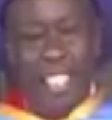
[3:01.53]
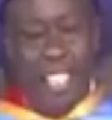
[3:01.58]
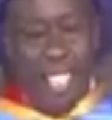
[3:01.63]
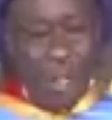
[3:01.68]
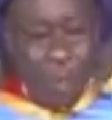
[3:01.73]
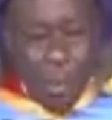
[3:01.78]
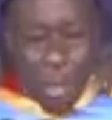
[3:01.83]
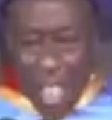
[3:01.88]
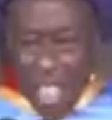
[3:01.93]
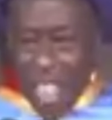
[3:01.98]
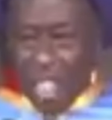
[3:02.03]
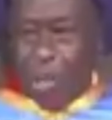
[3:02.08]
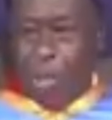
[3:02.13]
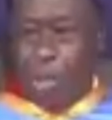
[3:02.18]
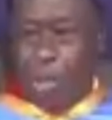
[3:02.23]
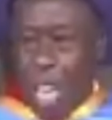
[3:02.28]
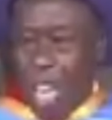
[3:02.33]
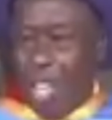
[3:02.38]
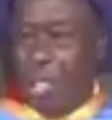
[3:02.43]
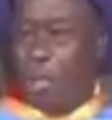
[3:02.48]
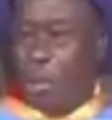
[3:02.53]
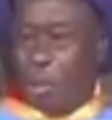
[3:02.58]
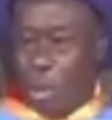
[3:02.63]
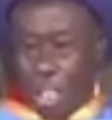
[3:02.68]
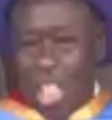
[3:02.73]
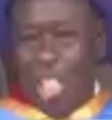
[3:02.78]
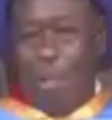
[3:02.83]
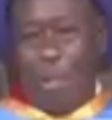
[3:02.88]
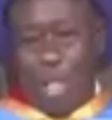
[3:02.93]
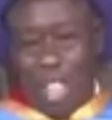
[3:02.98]
And we get to learn to
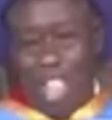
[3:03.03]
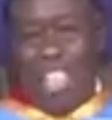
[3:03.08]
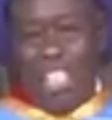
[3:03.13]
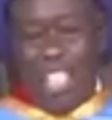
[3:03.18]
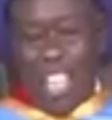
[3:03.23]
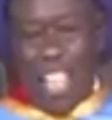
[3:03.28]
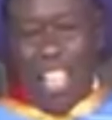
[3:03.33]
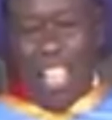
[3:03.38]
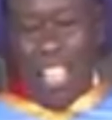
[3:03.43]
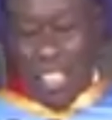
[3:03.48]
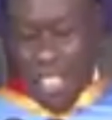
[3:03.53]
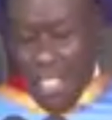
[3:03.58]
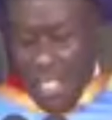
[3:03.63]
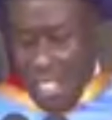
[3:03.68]
stay with each other.